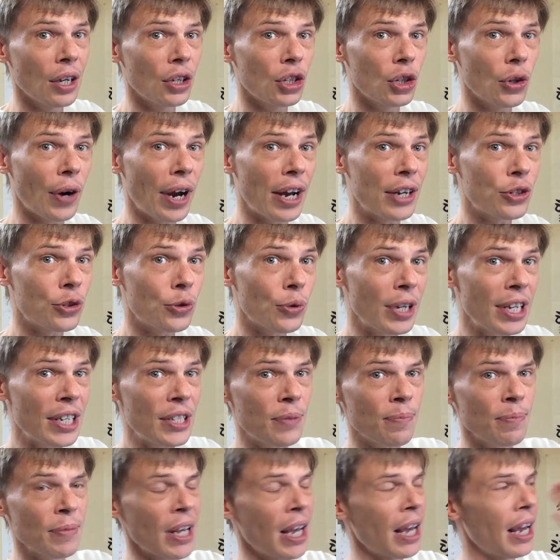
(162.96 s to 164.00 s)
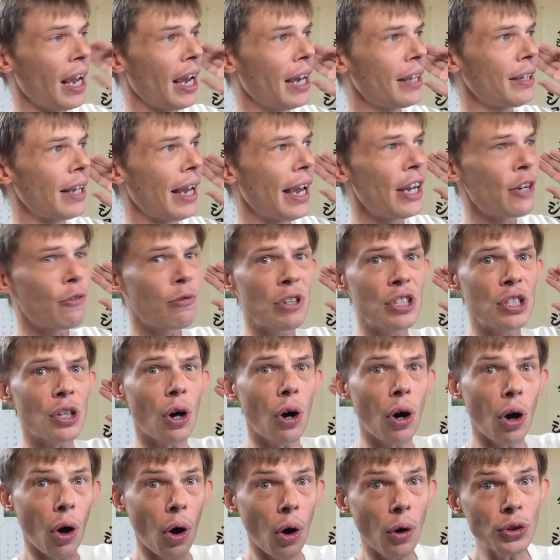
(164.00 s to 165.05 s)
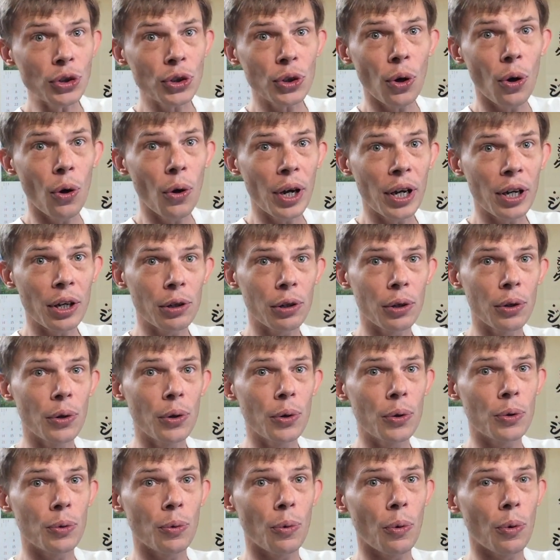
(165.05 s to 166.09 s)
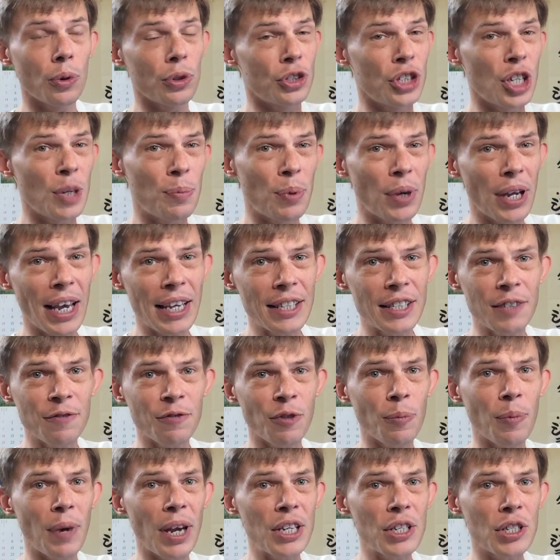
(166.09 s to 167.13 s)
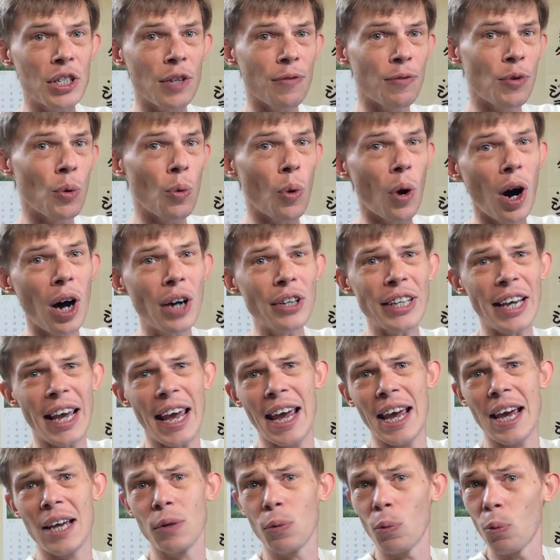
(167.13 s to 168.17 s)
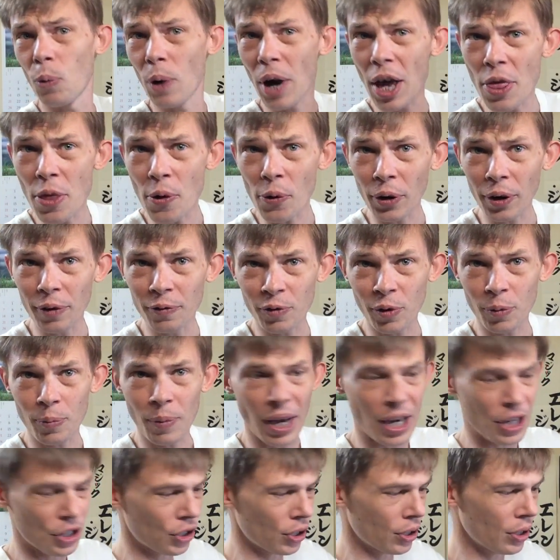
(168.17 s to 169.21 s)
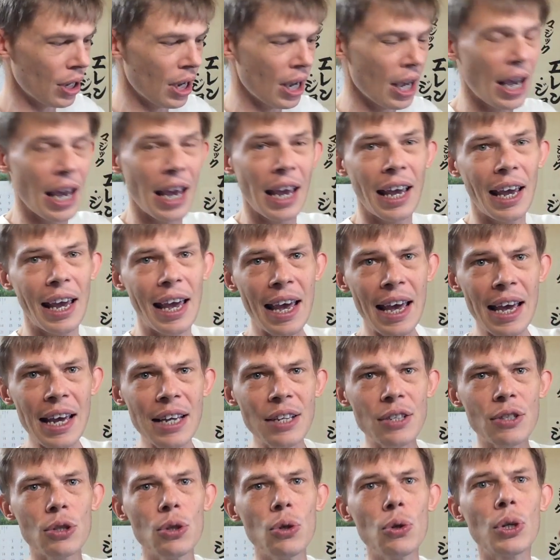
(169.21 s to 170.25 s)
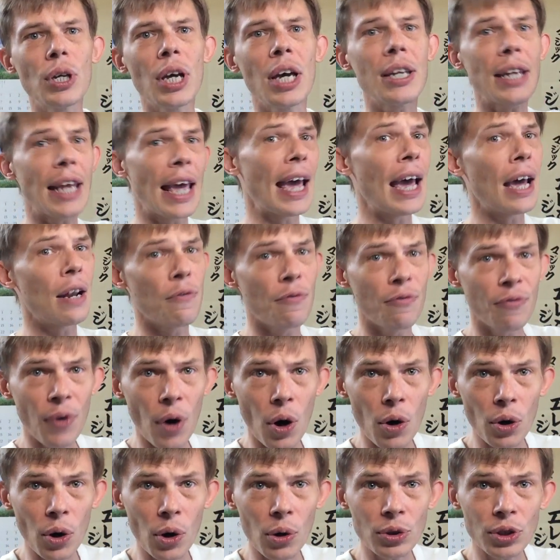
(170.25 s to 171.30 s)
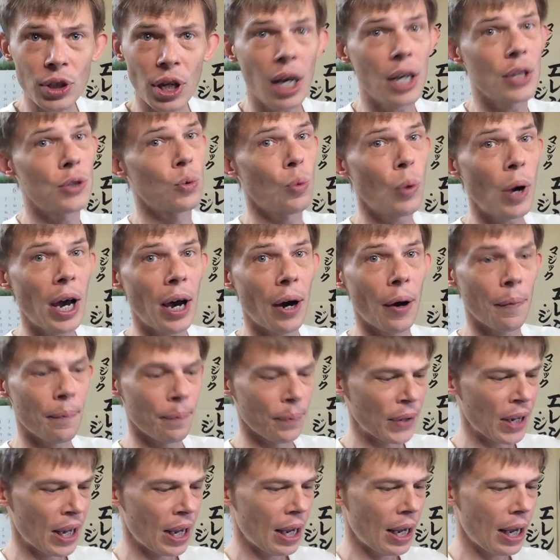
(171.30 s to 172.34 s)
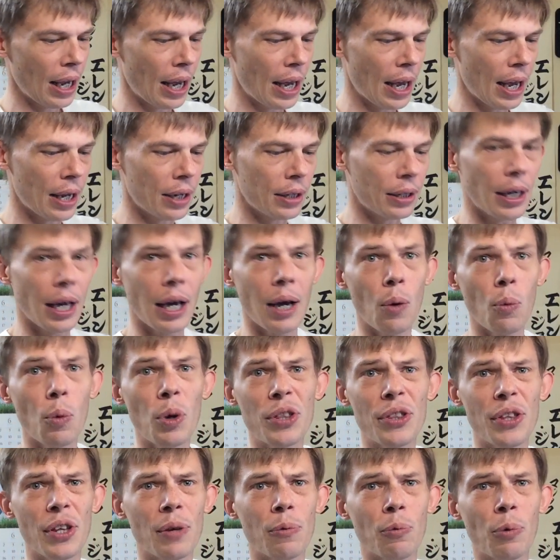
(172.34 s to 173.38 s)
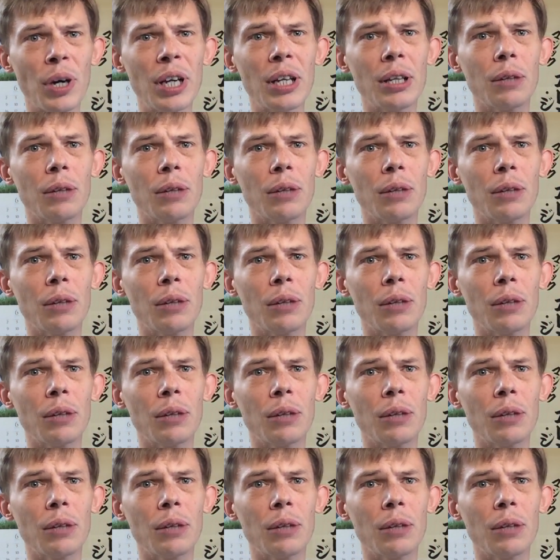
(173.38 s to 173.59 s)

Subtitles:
your entries, and the entries also include GPS information if you want, and weather information, and you can add photos as well. And with the